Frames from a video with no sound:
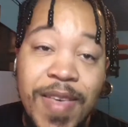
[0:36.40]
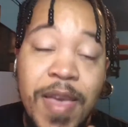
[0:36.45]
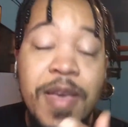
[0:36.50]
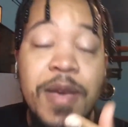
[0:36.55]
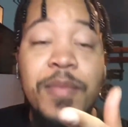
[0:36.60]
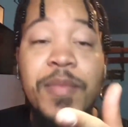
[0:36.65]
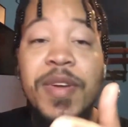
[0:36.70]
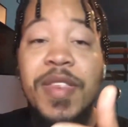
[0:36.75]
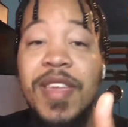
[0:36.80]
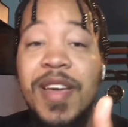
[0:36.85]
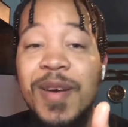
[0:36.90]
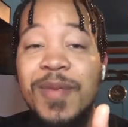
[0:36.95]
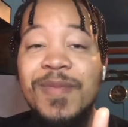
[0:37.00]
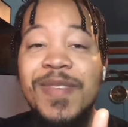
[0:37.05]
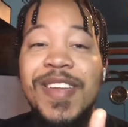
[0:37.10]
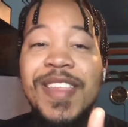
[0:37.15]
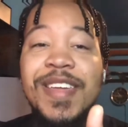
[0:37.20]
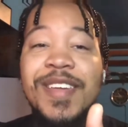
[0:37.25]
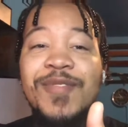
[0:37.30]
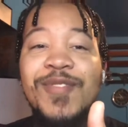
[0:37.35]
But now I'm
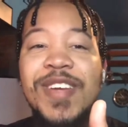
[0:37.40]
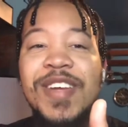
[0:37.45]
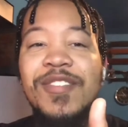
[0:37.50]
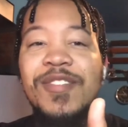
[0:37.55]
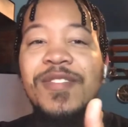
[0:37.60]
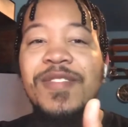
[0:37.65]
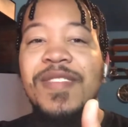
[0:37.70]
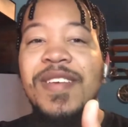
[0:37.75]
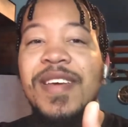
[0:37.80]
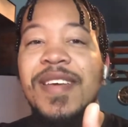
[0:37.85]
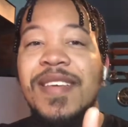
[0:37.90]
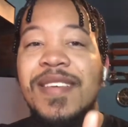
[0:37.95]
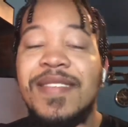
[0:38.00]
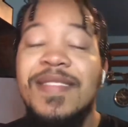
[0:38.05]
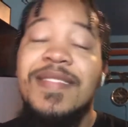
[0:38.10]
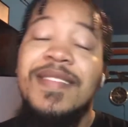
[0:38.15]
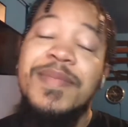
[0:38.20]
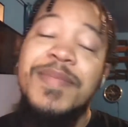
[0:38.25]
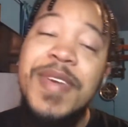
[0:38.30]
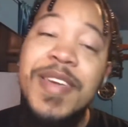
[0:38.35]
ready and
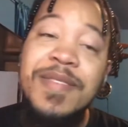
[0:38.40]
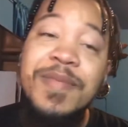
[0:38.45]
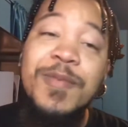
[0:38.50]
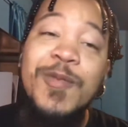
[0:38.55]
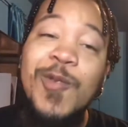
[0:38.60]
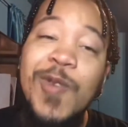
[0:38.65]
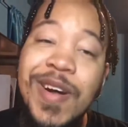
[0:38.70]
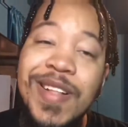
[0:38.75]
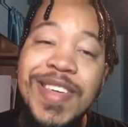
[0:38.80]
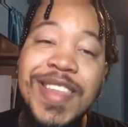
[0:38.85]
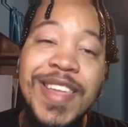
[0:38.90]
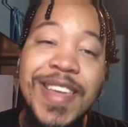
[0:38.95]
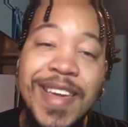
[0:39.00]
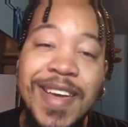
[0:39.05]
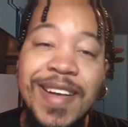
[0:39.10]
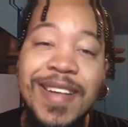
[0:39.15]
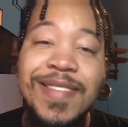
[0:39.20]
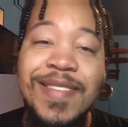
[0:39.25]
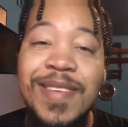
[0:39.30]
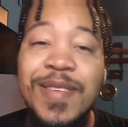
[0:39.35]
re-energized to make some quality
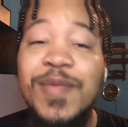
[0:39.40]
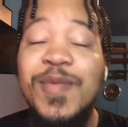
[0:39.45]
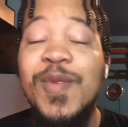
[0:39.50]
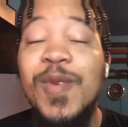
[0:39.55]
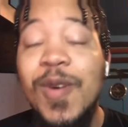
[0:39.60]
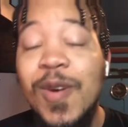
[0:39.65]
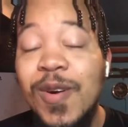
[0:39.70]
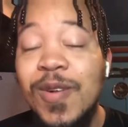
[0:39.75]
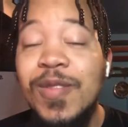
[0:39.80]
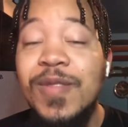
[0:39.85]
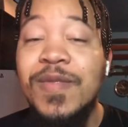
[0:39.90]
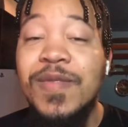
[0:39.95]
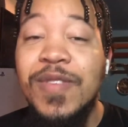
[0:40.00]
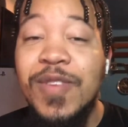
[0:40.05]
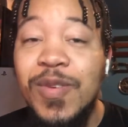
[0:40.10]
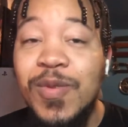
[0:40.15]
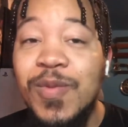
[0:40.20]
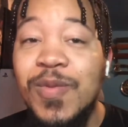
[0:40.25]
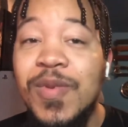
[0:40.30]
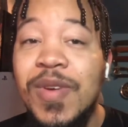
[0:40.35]
content for all of
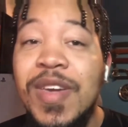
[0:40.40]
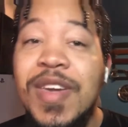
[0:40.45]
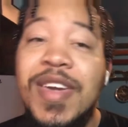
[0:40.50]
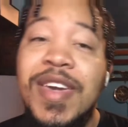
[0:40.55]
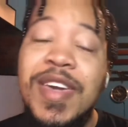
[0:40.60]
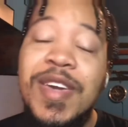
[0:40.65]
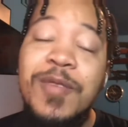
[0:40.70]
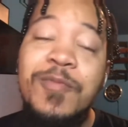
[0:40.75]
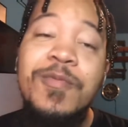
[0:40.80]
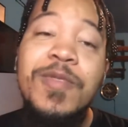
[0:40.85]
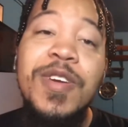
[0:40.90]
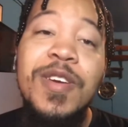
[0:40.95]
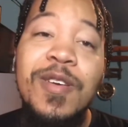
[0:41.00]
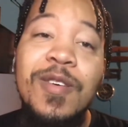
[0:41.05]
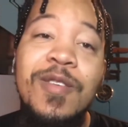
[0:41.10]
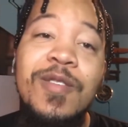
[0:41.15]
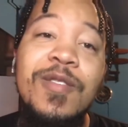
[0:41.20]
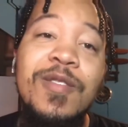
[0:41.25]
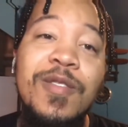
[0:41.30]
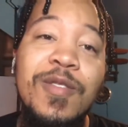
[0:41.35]
you. And we are
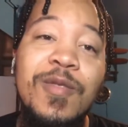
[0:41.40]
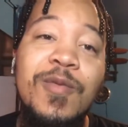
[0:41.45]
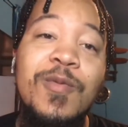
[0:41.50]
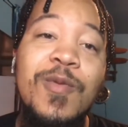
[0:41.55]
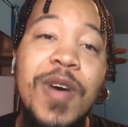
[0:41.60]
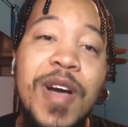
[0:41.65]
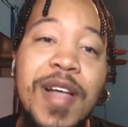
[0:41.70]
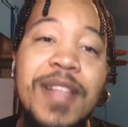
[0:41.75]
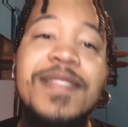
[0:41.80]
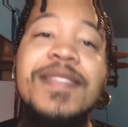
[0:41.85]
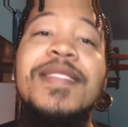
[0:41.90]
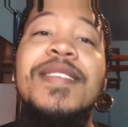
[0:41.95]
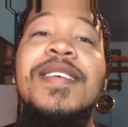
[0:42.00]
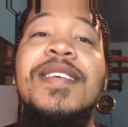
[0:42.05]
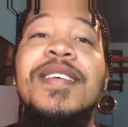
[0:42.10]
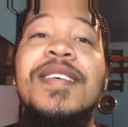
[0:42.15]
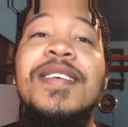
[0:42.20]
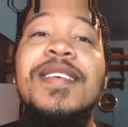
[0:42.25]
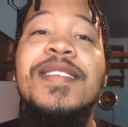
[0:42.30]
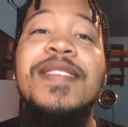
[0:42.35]
going to watch
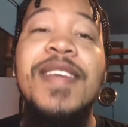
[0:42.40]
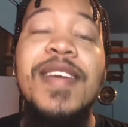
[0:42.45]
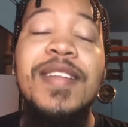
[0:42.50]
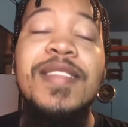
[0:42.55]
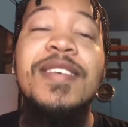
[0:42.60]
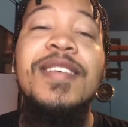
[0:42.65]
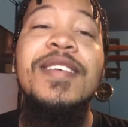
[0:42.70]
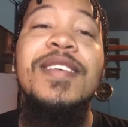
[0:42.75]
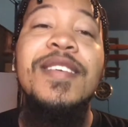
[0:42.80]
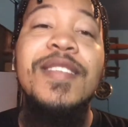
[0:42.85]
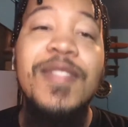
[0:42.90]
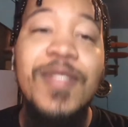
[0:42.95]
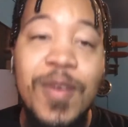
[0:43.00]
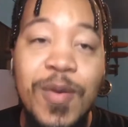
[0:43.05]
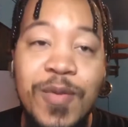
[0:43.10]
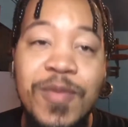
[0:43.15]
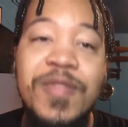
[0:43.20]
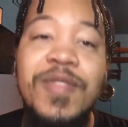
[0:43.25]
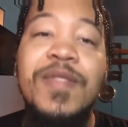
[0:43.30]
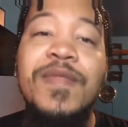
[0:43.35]
Daily
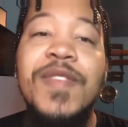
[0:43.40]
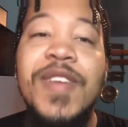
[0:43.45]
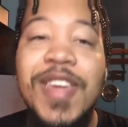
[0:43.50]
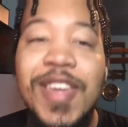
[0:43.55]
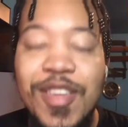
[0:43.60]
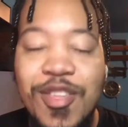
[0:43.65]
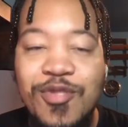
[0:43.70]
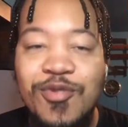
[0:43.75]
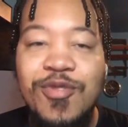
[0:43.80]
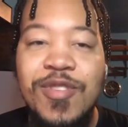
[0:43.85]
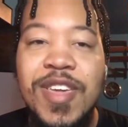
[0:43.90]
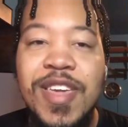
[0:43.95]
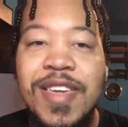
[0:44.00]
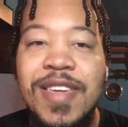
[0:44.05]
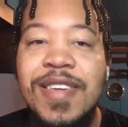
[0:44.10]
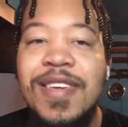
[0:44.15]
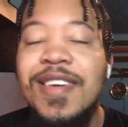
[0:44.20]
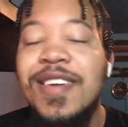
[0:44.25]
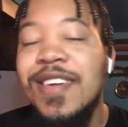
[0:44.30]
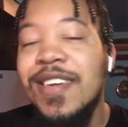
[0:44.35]
Dose of Internet.
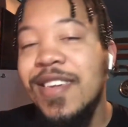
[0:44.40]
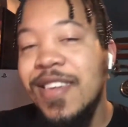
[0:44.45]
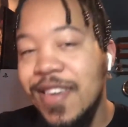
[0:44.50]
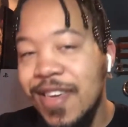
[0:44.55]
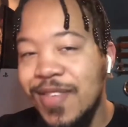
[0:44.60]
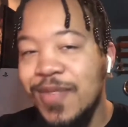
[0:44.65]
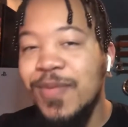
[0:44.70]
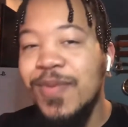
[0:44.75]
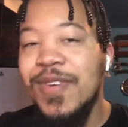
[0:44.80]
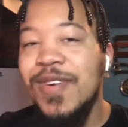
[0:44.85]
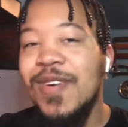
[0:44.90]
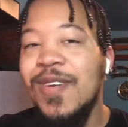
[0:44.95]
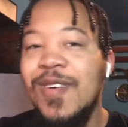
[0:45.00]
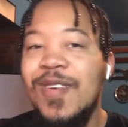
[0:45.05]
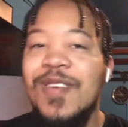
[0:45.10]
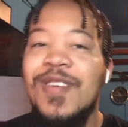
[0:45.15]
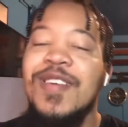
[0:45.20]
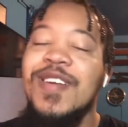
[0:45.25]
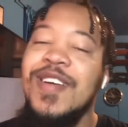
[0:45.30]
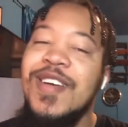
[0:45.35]
Yes, we
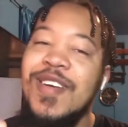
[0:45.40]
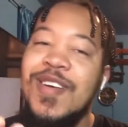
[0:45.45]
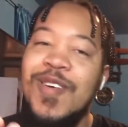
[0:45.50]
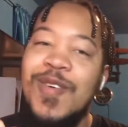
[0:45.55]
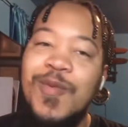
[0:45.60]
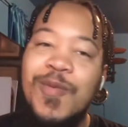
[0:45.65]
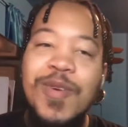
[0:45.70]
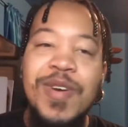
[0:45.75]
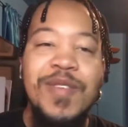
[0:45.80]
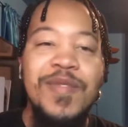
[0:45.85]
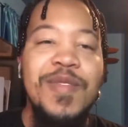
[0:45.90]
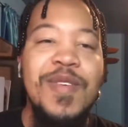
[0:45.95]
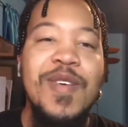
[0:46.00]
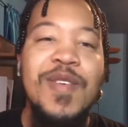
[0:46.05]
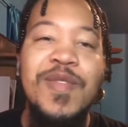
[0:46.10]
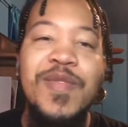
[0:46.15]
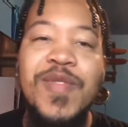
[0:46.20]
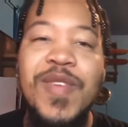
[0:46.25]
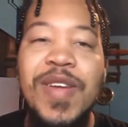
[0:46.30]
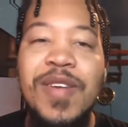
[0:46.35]
are. One of our
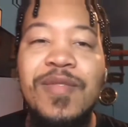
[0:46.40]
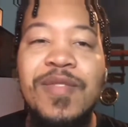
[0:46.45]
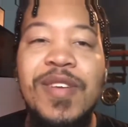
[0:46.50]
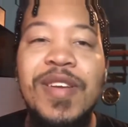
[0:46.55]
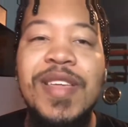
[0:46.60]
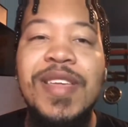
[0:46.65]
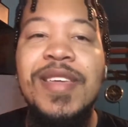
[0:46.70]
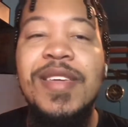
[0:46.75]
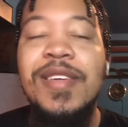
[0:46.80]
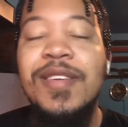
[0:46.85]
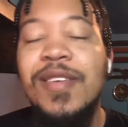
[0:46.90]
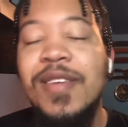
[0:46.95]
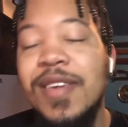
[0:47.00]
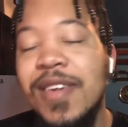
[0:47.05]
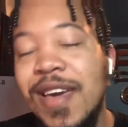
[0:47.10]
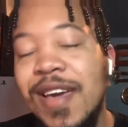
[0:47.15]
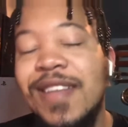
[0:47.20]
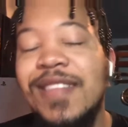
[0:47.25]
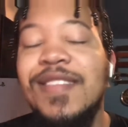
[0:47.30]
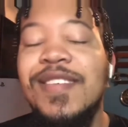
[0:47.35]
favorite
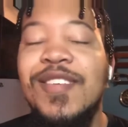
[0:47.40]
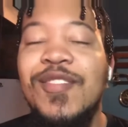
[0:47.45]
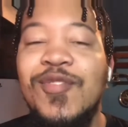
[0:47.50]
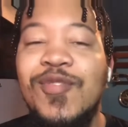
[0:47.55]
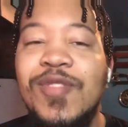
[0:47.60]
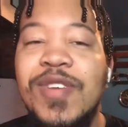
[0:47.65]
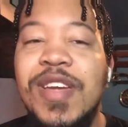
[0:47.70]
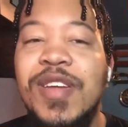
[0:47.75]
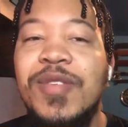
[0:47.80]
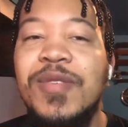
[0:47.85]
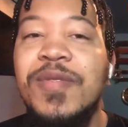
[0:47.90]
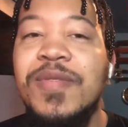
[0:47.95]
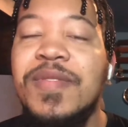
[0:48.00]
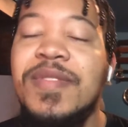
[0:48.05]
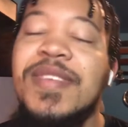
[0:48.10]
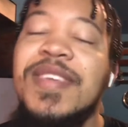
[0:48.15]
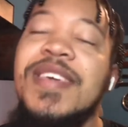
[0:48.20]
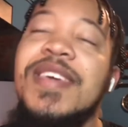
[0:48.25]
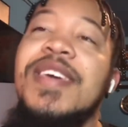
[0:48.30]
content creators.